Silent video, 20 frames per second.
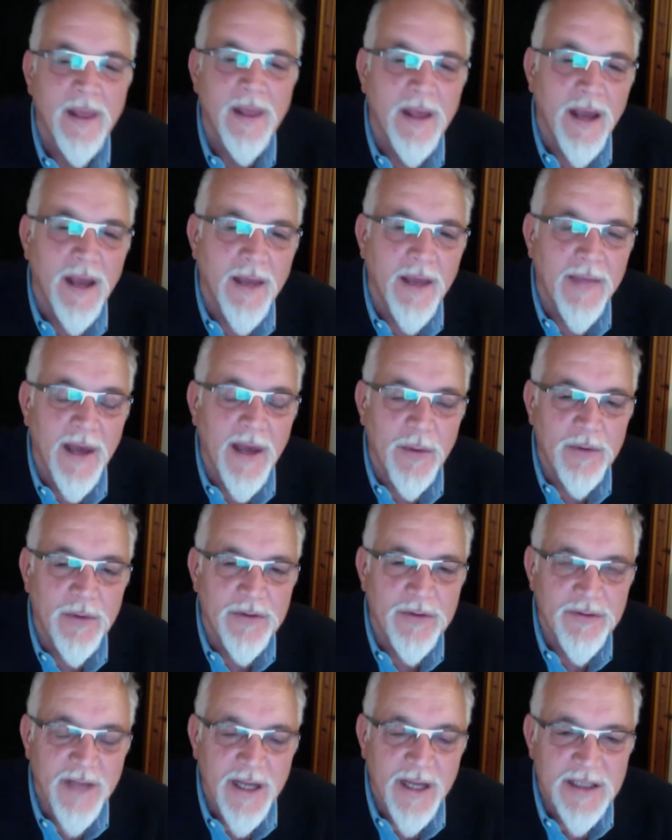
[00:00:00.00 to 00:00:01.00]
And that was
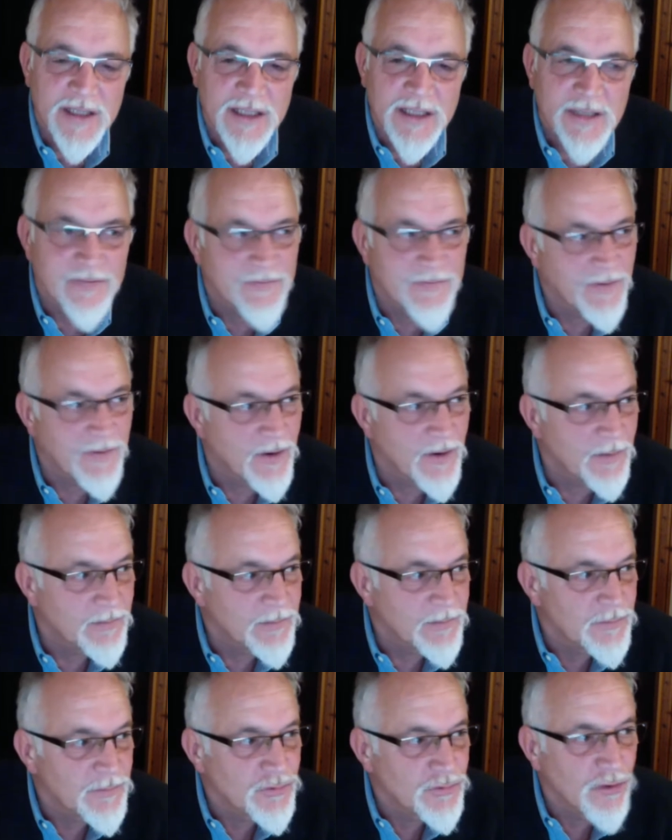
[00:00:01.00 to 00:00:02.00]
actually from
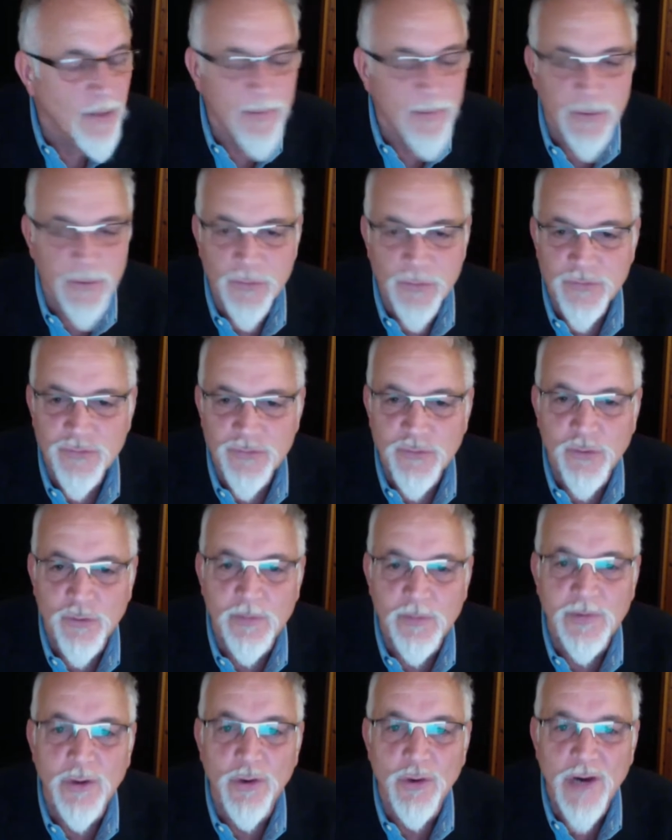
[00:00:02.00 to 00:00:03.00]
Tropical Storm
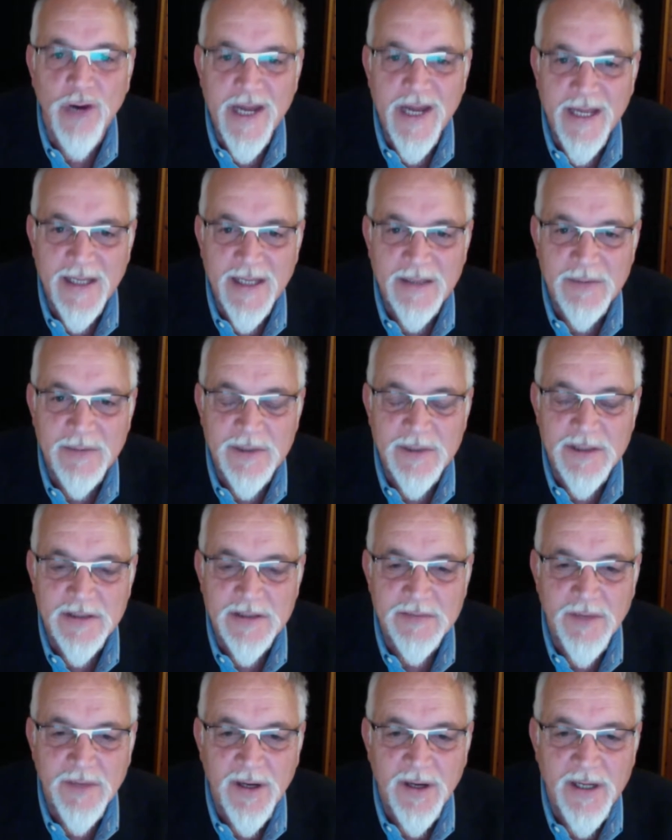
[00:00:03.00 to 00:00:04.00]
Greg, which is
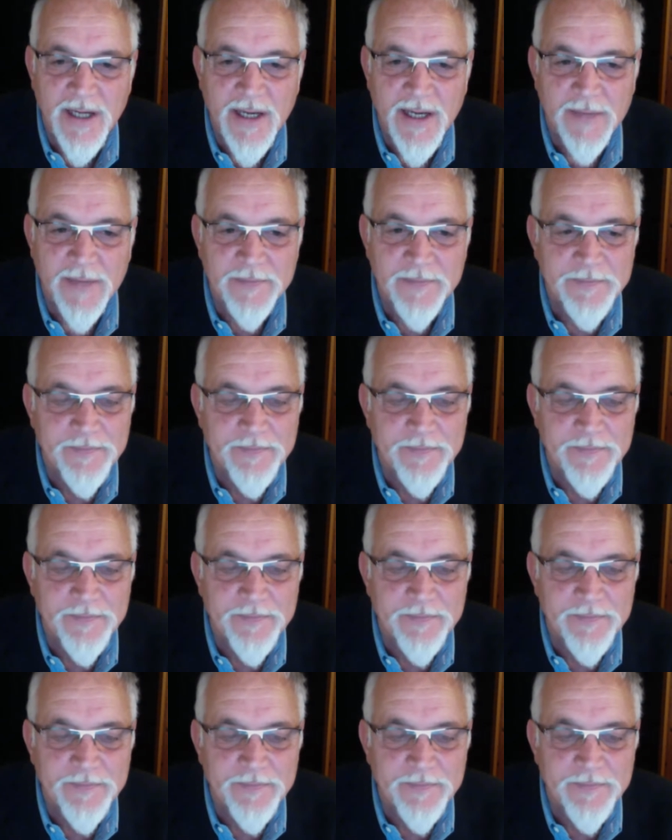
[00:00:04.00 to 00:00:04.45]
my name.